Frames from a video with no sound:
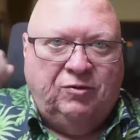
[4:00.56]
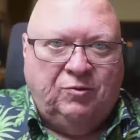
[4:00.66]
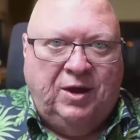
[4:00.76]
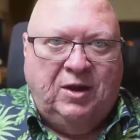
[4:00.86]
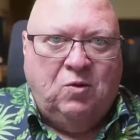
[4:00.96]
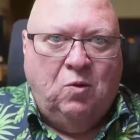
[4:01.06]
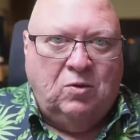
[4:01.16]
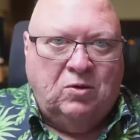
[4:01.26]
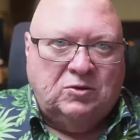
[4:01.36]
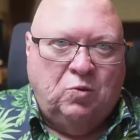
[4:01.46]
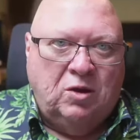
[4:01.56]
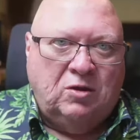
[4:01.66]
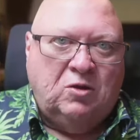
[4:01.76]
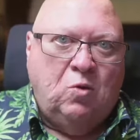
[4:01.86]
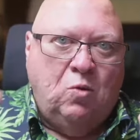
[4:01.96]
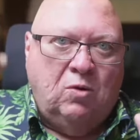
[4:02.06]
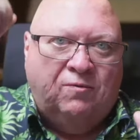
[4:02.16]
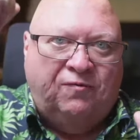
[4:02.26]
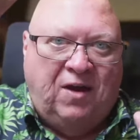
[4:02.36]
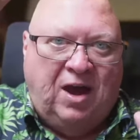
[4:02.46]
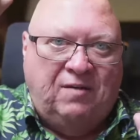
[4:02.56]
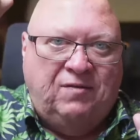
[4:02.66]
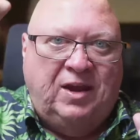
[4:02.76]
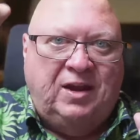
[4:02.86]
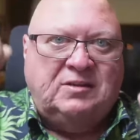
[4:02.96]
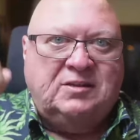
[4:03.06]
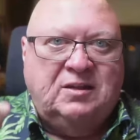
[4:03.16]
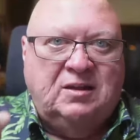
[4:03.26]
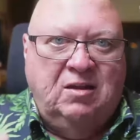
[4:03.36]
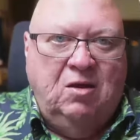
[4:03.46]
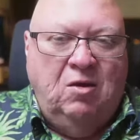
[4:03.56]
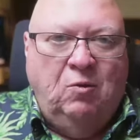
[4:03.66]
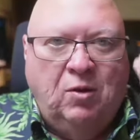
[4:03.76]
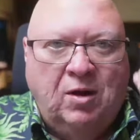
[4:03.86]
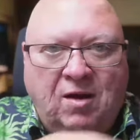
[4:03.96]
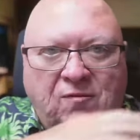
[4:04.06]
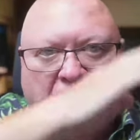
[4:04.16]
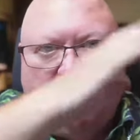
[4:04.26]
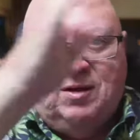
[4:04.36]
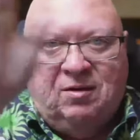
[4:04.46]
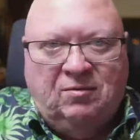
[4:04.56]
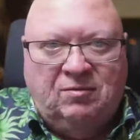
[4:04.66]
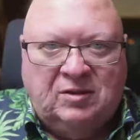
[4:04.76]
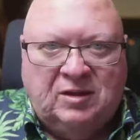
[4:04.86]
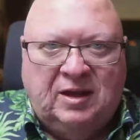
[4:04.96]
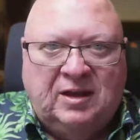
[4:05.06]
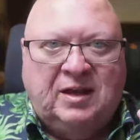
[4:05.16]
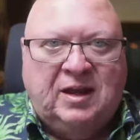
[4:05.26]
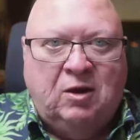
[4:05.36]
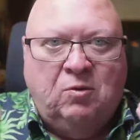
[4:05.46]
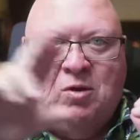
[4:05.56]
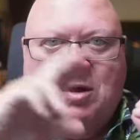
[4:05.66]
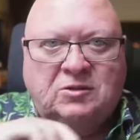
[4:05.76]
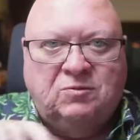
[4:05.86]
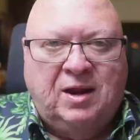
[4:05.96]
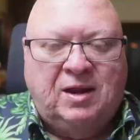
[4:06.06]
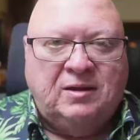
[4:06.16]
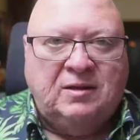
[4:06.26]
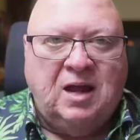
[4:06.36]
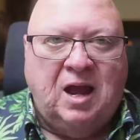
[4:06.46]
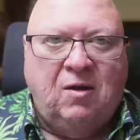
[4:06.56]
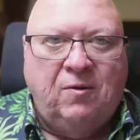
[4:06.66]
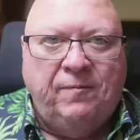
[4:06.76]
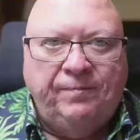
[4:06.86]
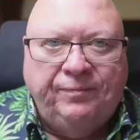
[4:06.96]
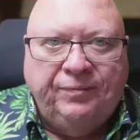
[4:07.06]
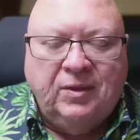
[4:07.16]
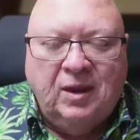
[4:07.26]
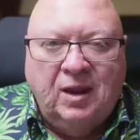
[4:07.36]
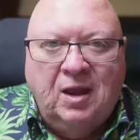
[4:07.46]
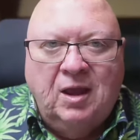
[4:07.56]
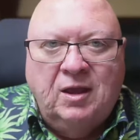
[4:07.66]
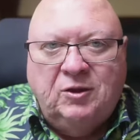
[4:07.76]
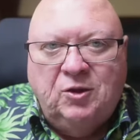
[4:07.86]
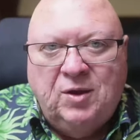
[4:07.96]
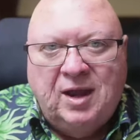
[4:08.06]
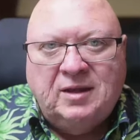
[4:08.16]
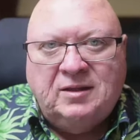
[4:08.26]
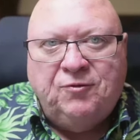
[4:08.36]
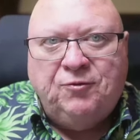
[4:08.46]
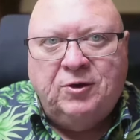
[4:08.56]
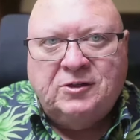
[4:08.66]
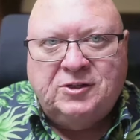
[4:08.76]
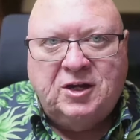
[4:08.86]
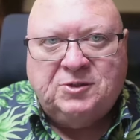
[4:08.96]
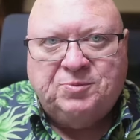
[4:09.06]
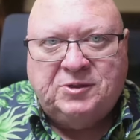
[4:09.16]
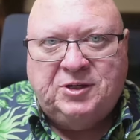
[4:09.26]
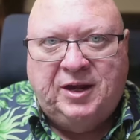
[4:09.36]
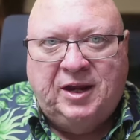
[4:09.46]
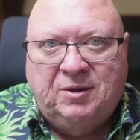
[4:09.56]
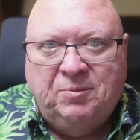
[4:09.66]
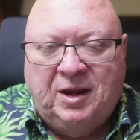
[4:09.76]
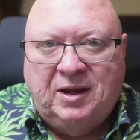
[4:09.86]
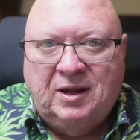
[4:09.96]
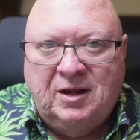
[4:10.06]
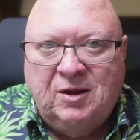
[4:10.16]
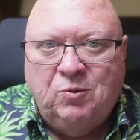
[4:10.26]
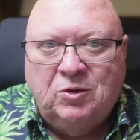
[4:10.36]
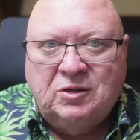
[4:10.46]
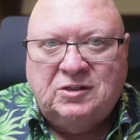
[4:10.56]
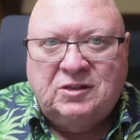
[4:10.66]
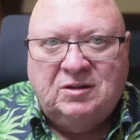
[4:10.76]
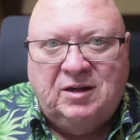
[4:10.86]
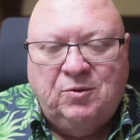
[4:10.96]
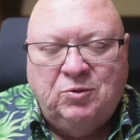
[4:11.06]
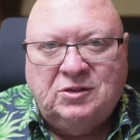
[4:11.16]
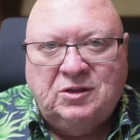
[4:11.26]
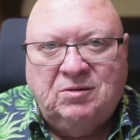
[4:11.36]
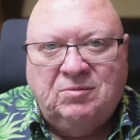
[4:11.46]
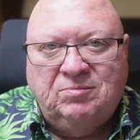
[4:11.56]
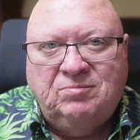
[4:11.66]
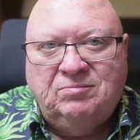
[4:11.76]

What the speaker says: three quarters, one quarter, five eighths, wherever the indicator was around the dial, you had different adjustments you had to make. And it was a